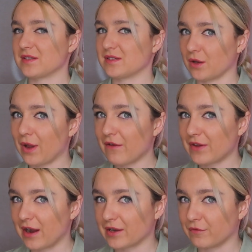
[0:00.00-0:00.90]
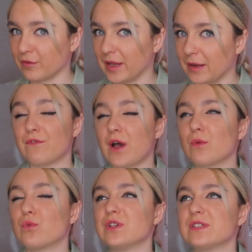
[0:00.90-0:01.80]
so out of character for me. If I
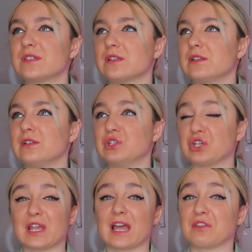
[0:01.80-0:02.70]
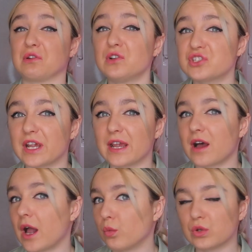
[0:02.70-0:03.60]
was looking at the logic,
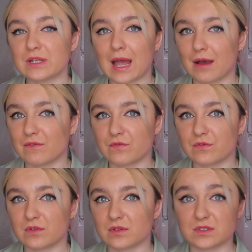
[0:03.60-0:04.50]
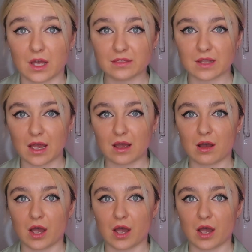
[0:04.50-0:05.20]
I wouldn't have done that.